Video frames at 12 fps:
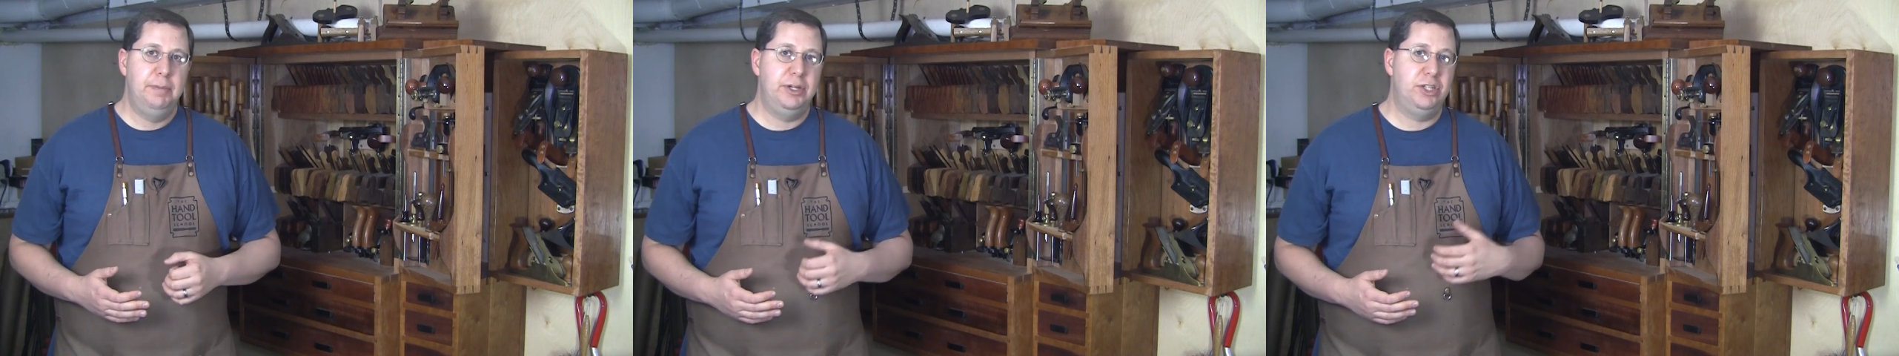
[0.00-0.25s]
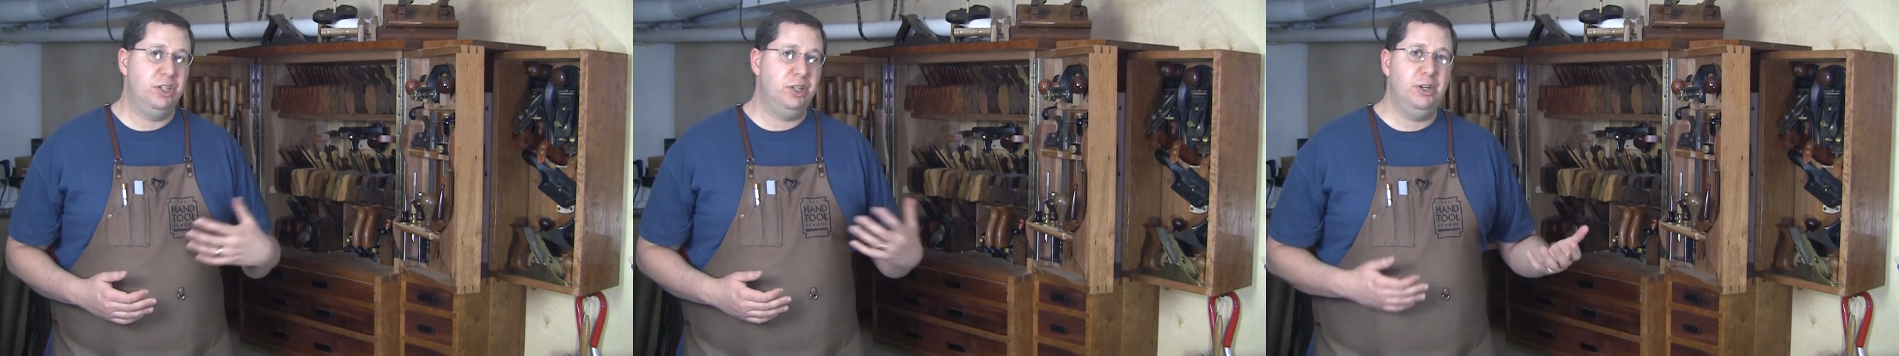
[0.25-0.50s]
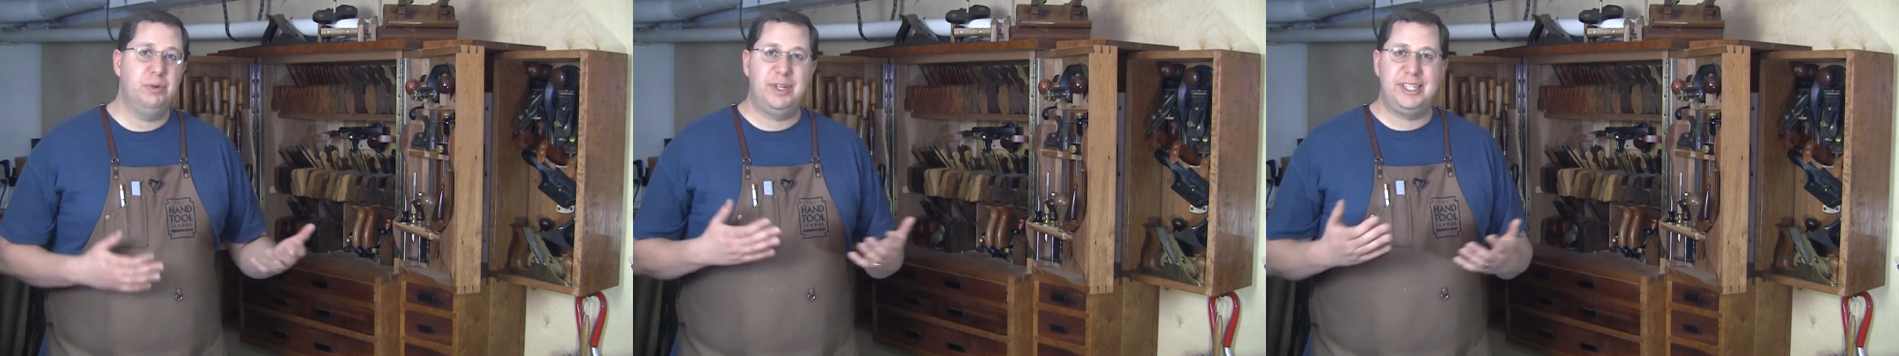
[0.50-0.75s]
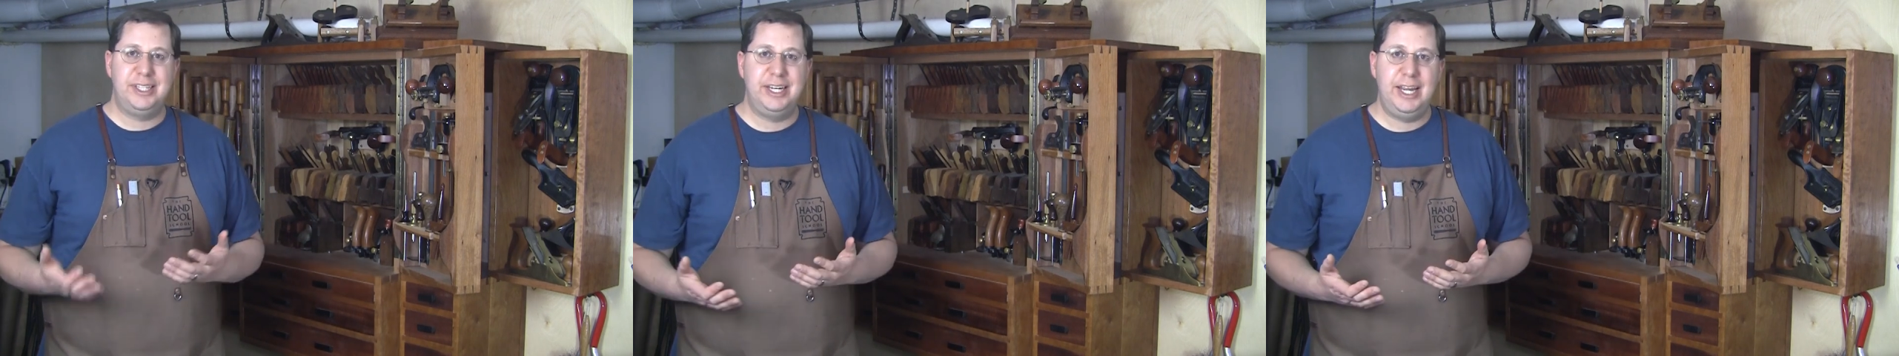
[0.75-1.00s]
because you learn
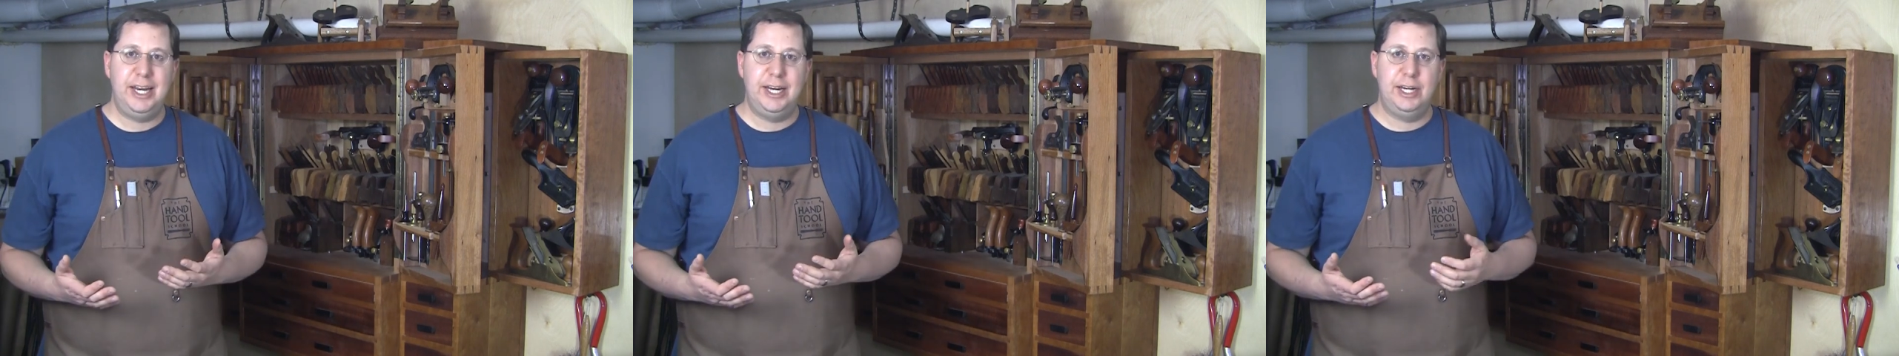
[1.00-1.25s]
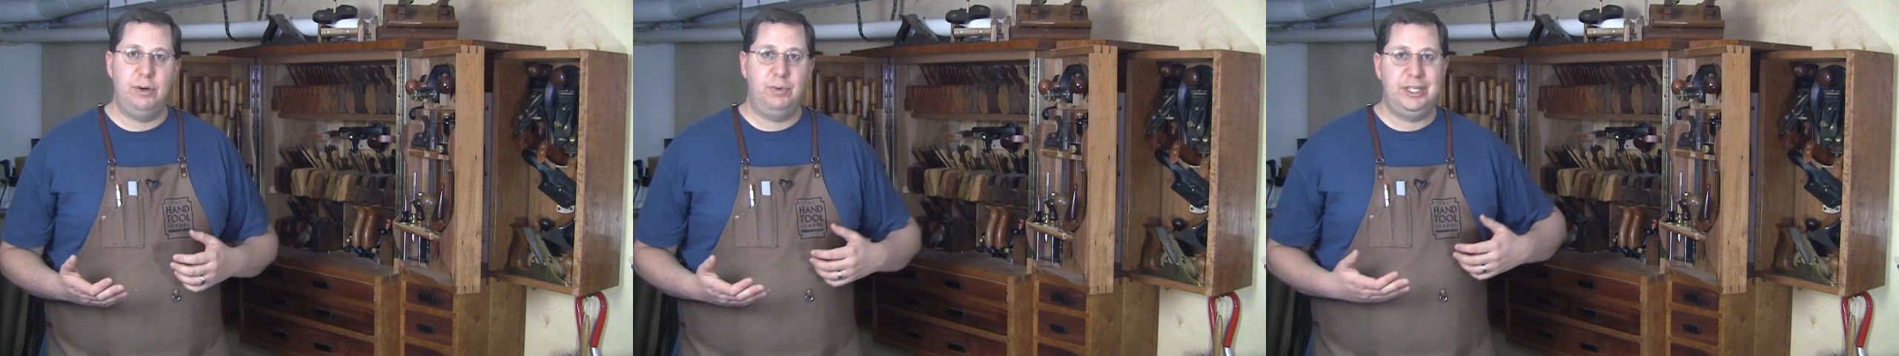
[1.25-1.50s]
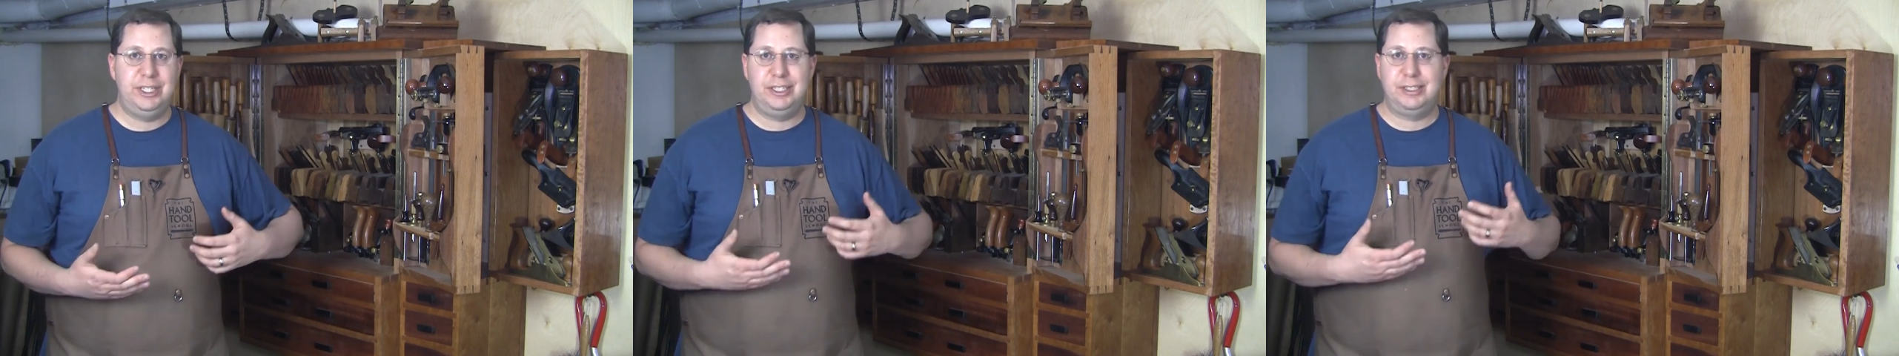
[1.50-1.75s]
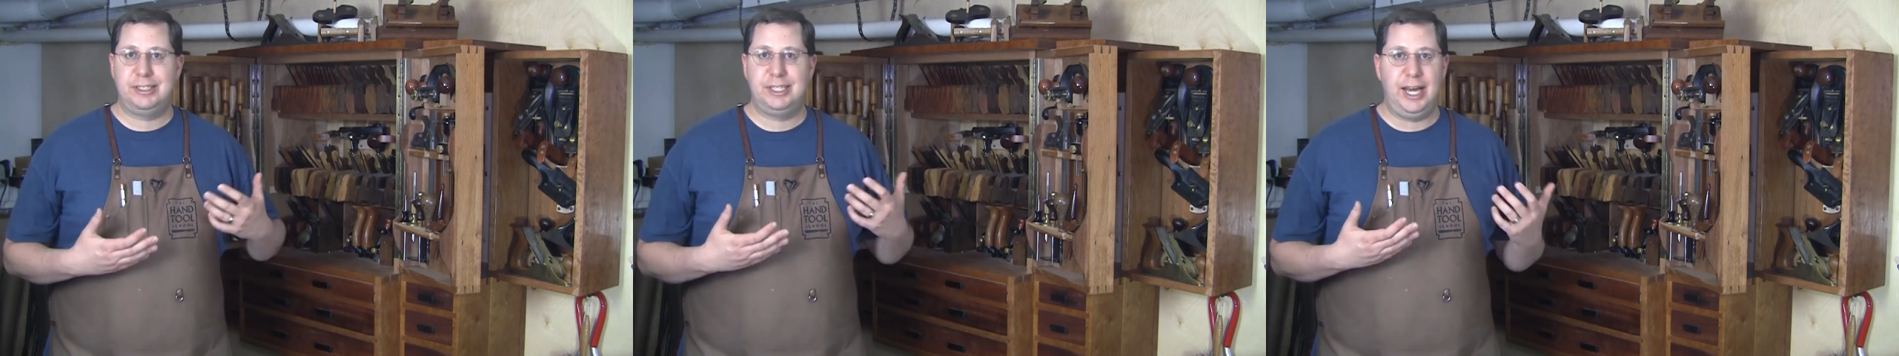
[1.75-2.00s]
what's needed and what
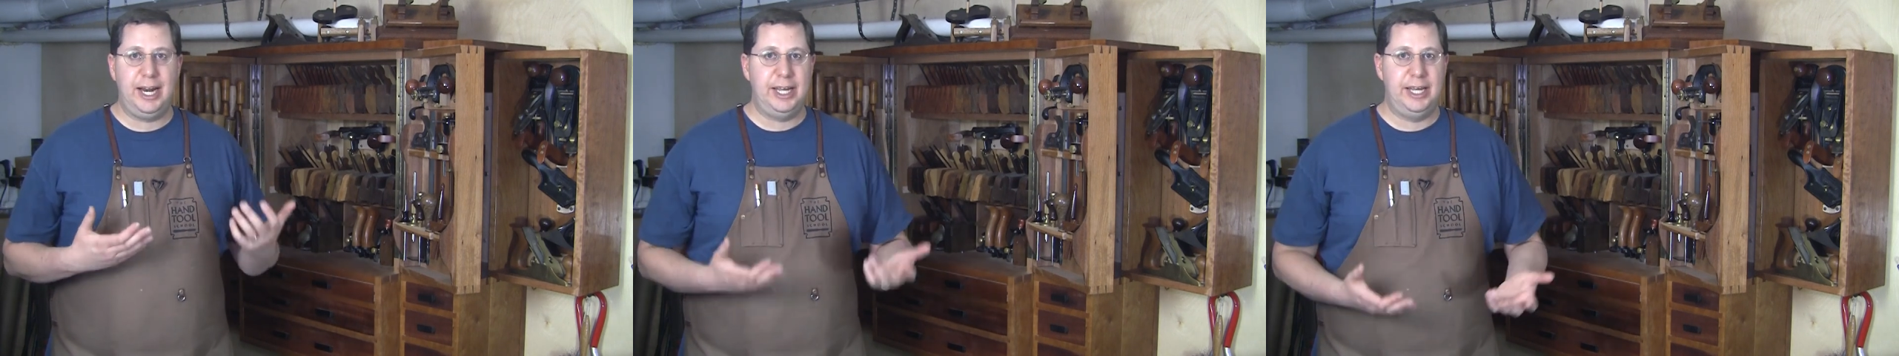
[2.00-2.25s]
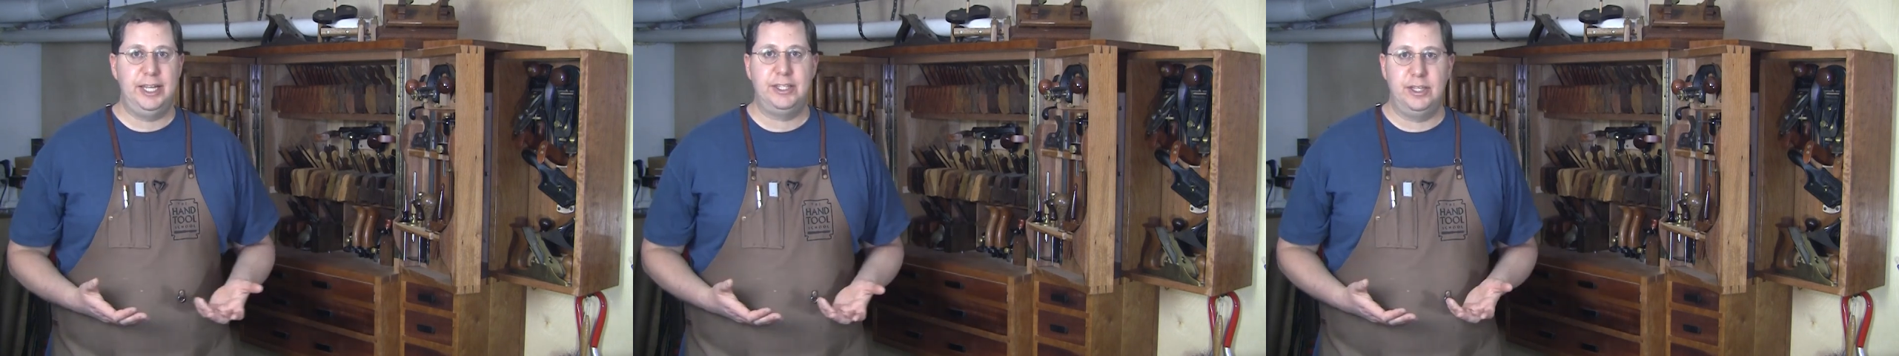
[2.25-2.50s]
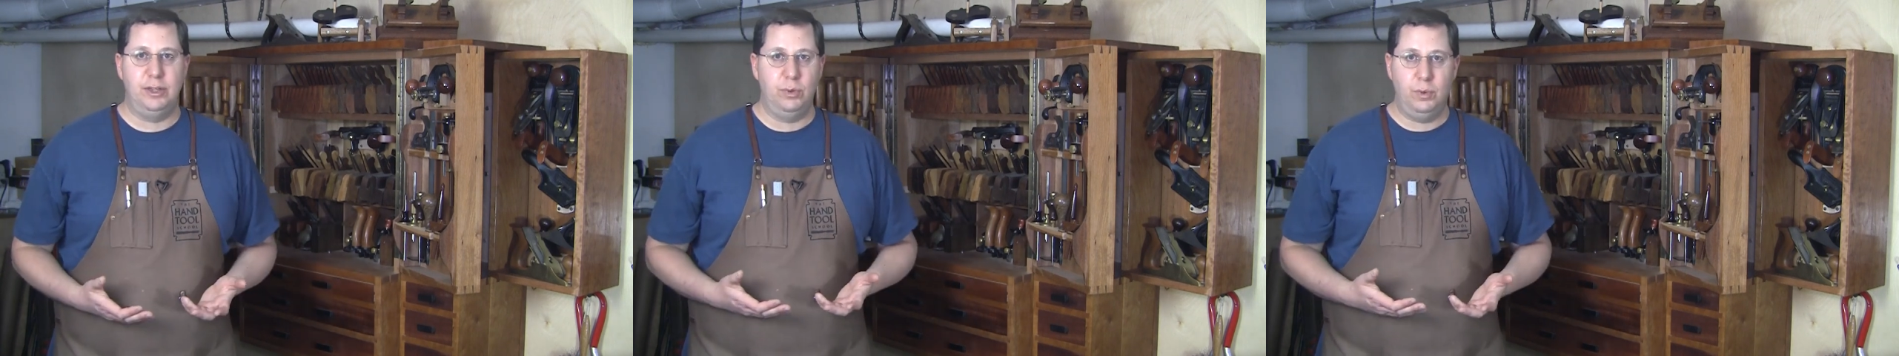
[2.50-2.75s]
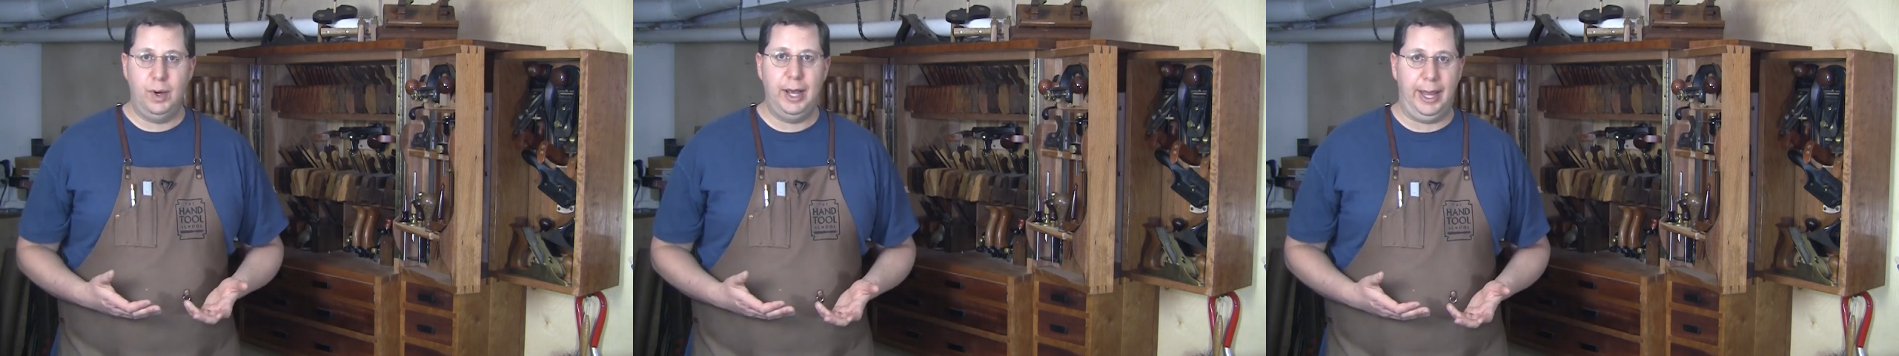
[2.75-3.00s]
just kind of gets in
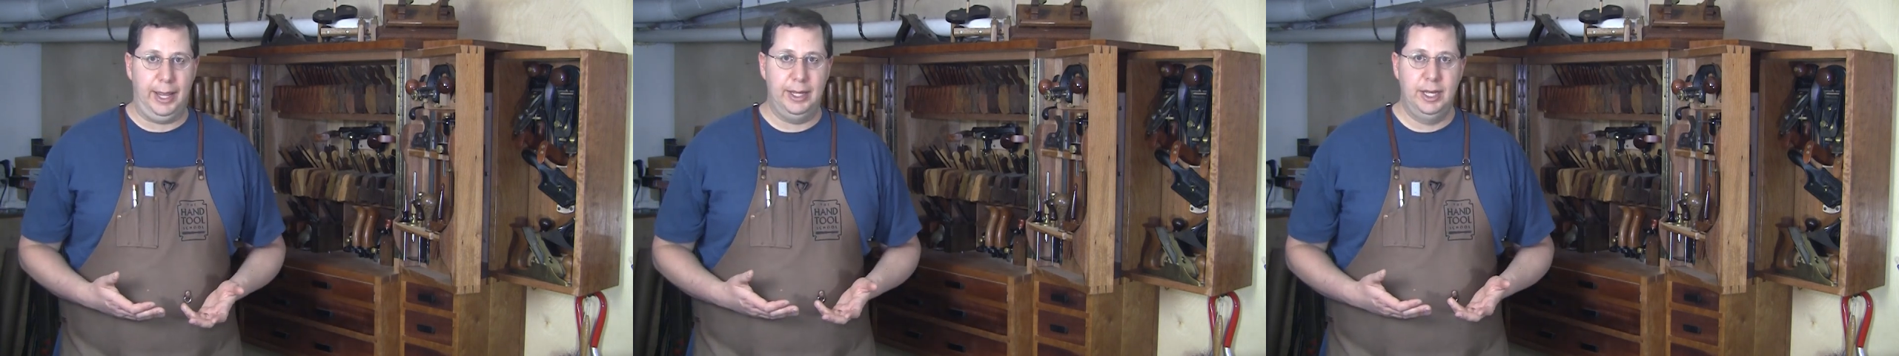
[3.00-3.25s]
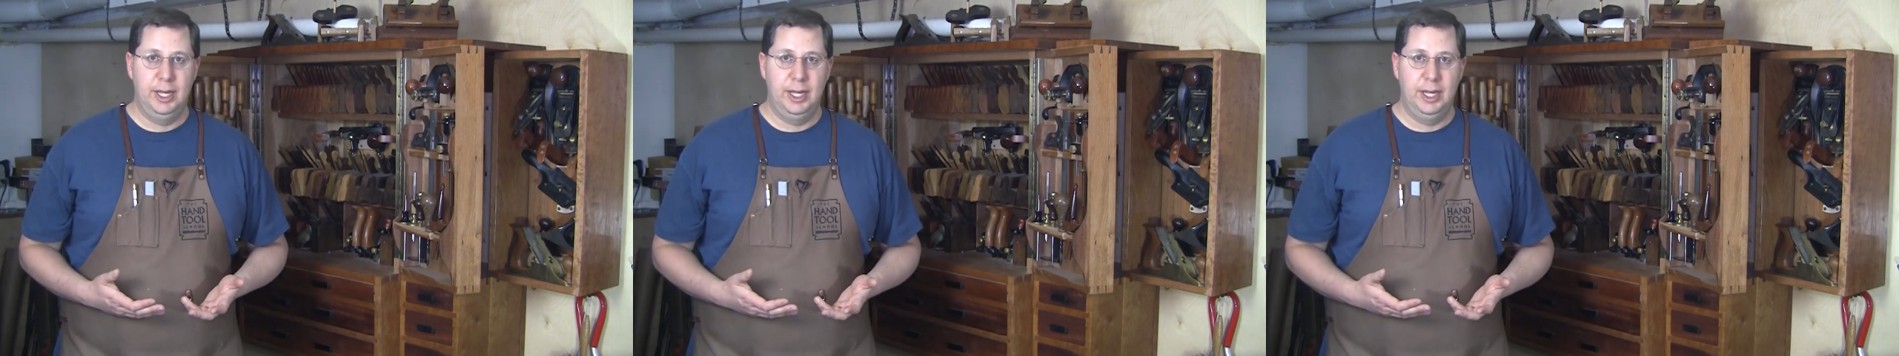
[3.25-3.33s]
the way.